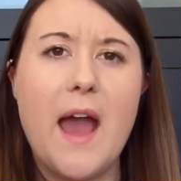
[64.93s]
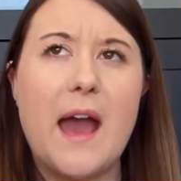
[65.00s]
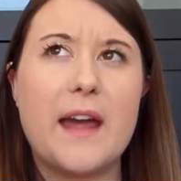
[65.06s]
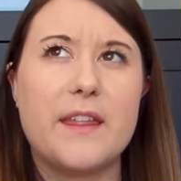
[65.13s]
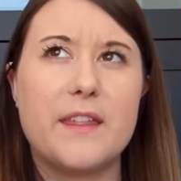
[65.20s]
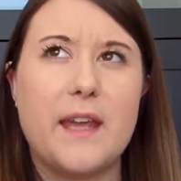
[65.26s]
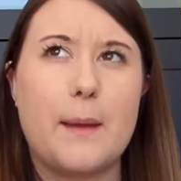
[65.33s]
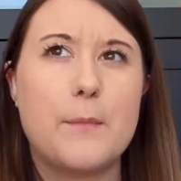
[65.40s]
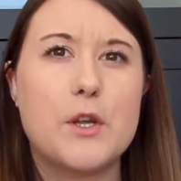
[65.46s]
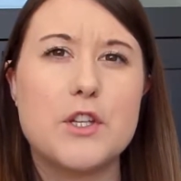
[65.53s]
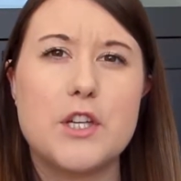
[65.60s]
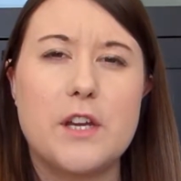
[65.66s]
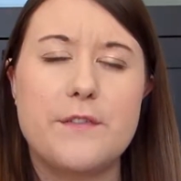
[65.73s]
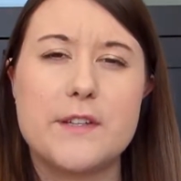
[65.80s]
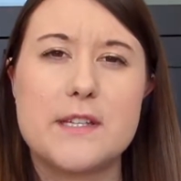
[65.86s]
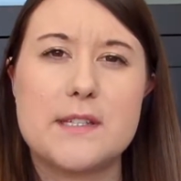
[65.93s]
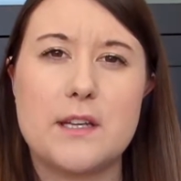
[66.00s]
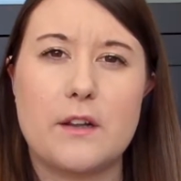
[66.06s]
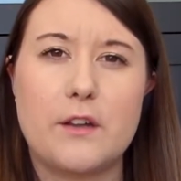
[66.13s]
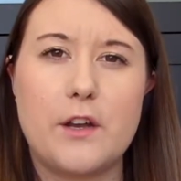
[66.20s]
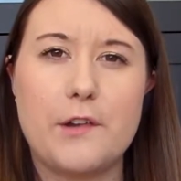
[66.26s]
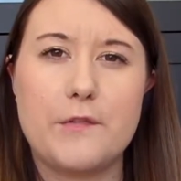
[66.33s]
I think, I'm not sure if it's
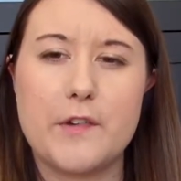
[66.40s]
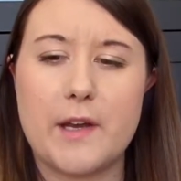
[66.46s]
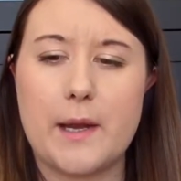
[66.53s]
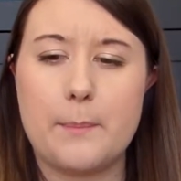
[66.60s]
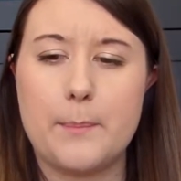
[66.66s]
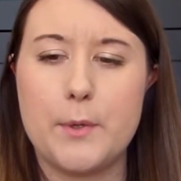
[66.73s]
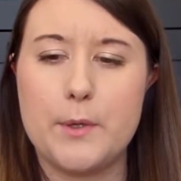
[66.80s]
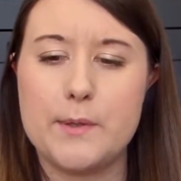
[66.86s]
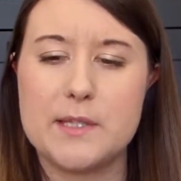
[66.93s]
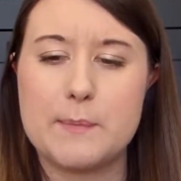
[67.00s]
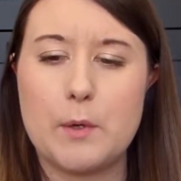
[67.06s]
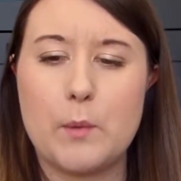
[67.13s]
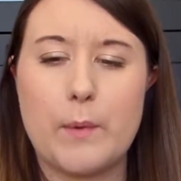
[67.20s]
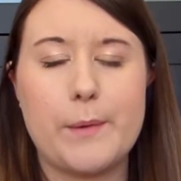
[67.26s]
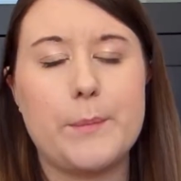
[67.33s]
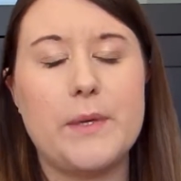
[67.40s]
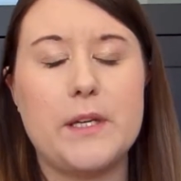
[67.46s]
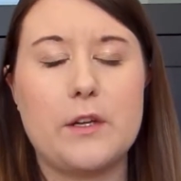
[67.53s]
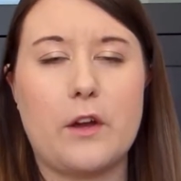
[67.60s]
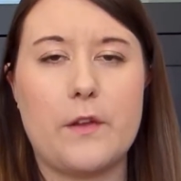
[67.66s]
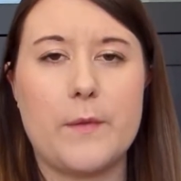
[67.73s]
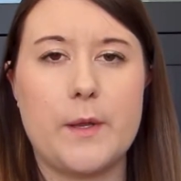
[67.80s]
still on offer at Boots, but when
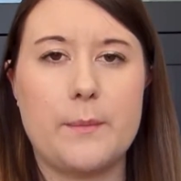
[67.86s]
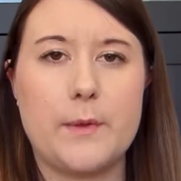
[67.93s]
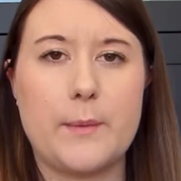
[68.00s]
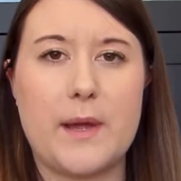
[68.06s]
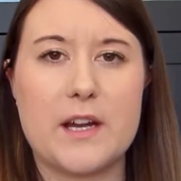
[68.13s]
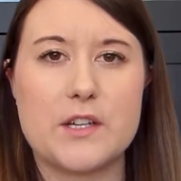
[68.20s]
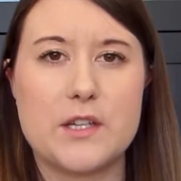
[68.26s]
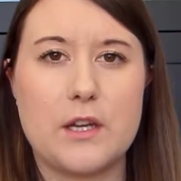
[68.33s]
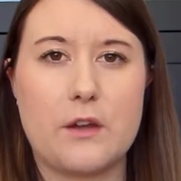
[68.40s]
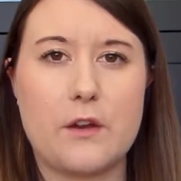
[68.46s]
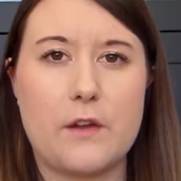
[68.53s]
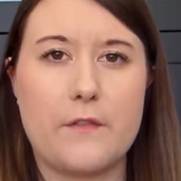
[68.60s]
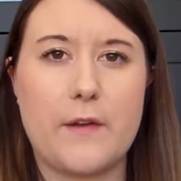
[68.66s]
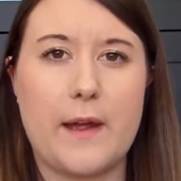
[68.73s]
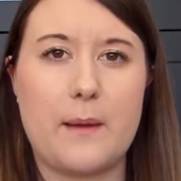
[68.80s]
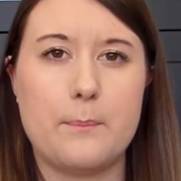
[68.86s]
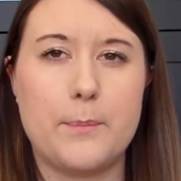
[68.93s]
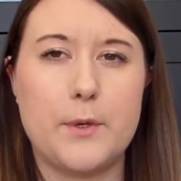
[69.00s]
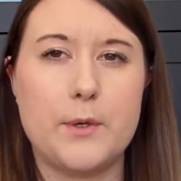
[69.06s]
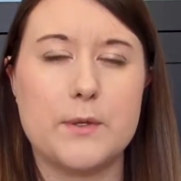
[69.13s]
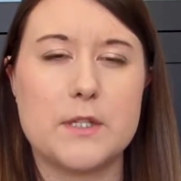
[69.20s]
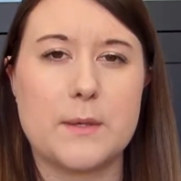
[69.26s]
we got them they were actually on offer
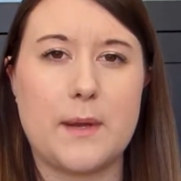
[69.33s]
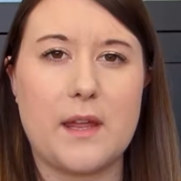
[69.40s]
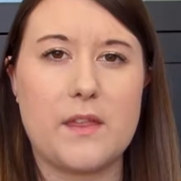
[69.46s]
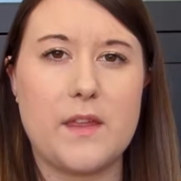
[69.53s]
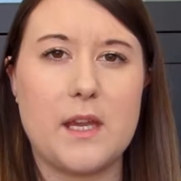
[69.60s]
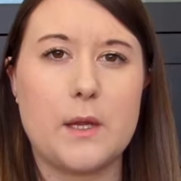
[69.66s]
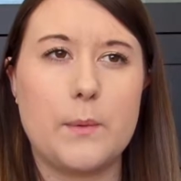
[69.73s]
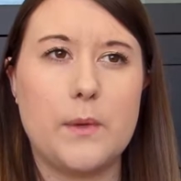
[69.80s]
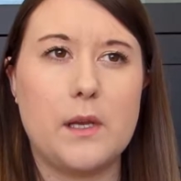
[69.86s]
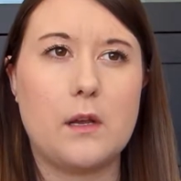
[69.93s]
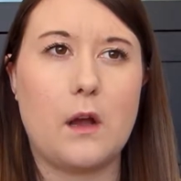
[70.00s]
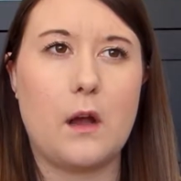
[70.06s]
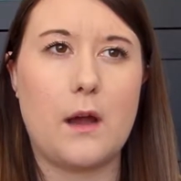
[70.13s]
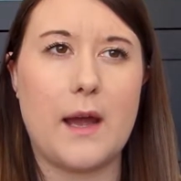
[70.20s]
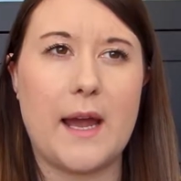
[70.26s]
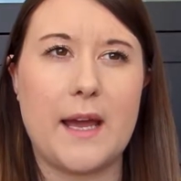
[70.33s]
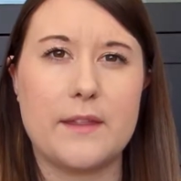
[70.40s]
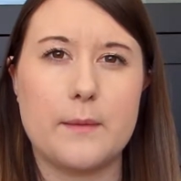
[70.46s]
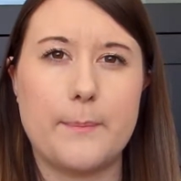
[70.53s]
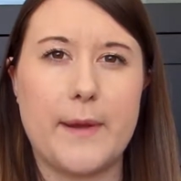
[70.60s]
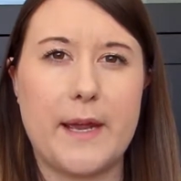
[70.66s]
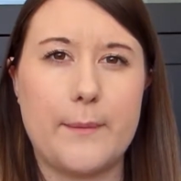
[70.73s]
at Boots. So I think we got
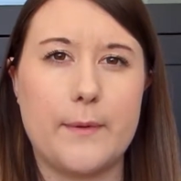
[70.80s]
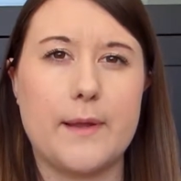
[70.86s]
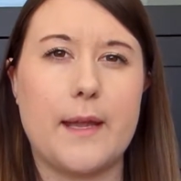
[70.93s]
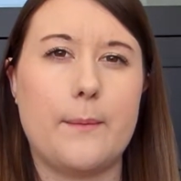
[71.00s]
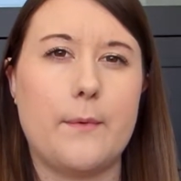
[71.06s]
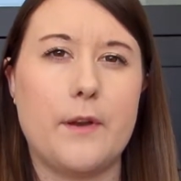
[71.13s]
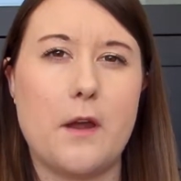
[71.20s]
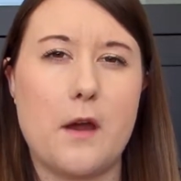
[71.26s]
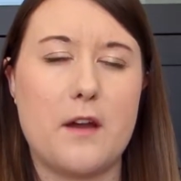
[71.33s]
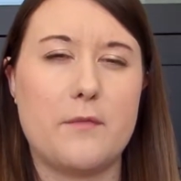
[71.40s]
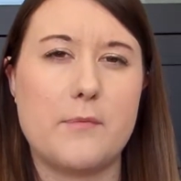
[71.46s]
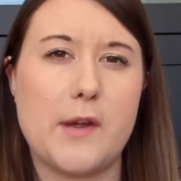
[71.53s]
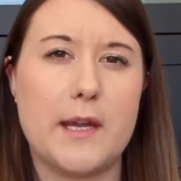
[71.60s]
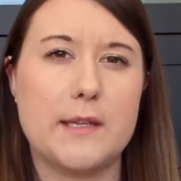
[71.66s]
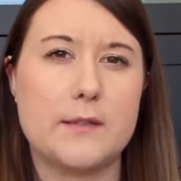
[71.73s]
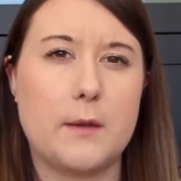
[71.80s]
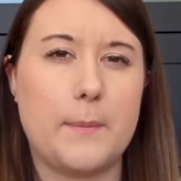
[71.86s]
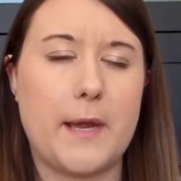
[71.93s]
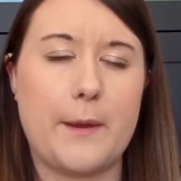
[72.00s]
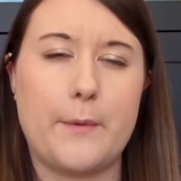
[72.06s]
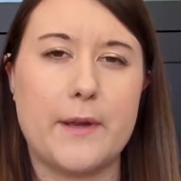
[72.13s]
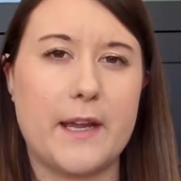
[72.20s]
either buy one get one half price or
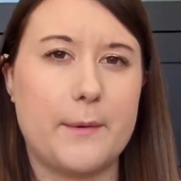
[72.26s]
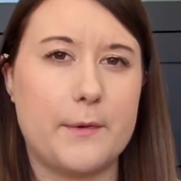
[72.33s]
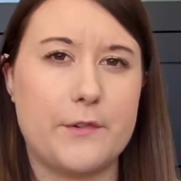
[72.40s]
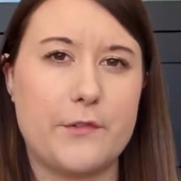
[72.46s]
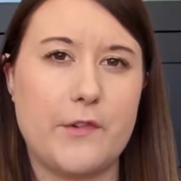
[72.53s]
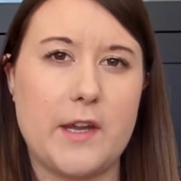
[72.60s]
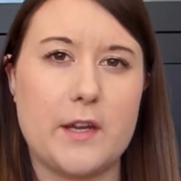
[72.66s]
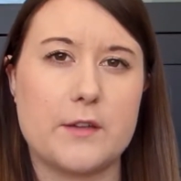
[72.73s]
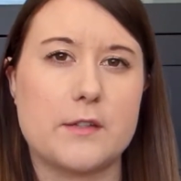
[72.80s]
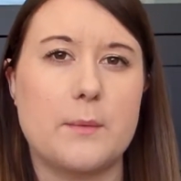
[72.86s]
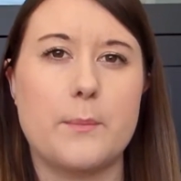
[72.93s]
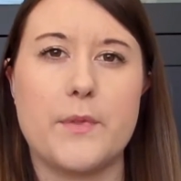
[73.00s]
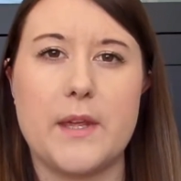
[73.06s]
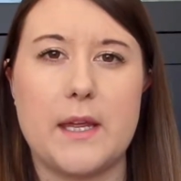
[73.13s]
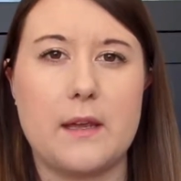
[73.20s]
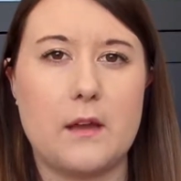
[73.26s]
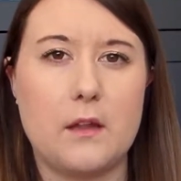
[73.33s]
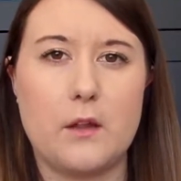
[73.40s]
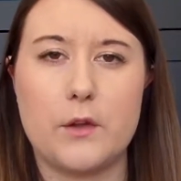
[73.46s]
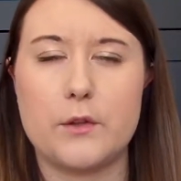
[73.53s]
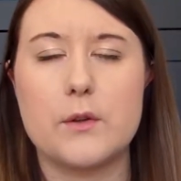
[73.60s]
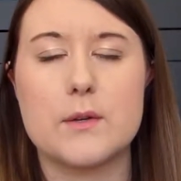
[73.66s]
buy one get one free or something
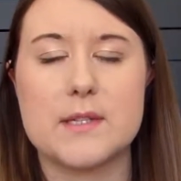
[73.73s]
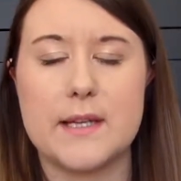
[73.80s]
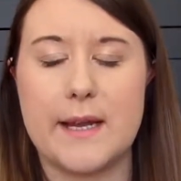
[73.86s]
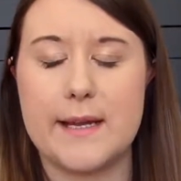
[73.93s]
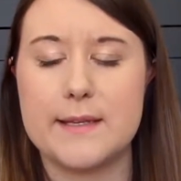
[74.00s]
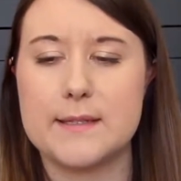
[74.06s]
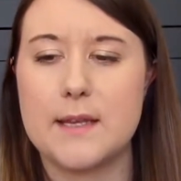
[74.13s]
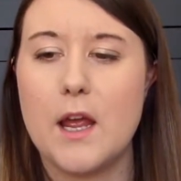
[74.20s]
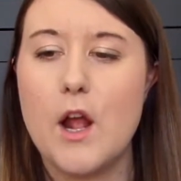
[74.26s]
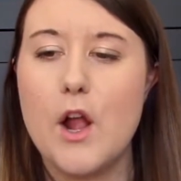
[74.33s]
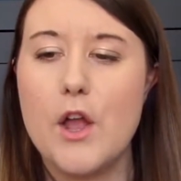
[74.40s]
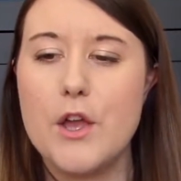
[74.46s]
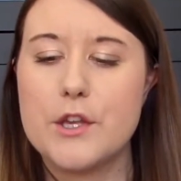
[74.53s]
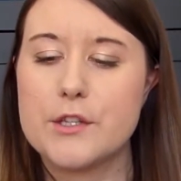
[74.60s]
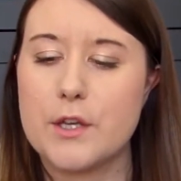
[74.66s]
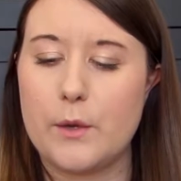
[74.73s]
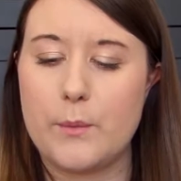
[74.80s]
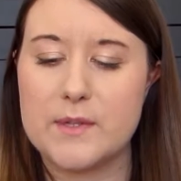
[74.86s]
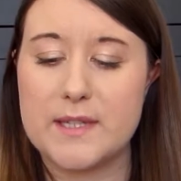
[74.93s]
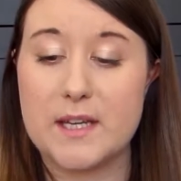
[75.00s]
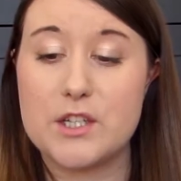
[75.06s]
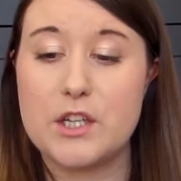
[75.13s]
along those lines. So it
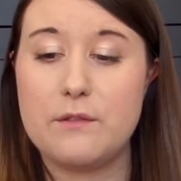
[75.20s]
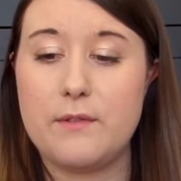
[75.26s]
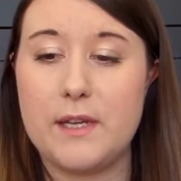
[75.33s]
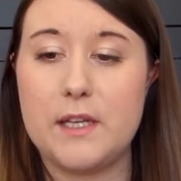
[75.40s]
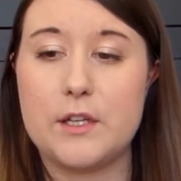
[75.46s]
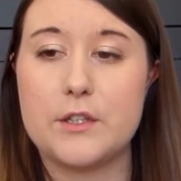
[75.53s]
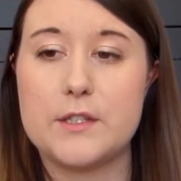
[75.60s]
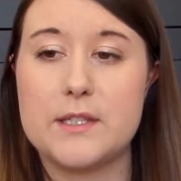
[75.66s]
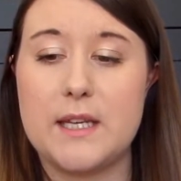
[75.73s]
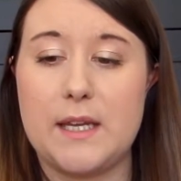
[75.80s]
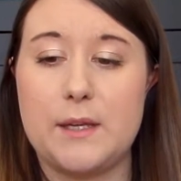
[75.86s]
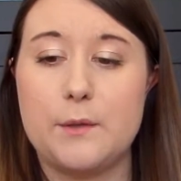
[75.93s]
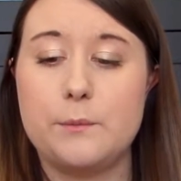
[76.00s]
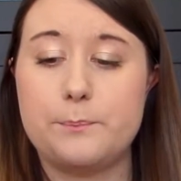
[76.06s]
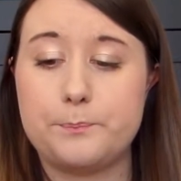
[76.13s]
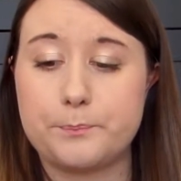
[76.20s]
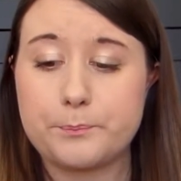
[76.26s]
was actually a really good deal.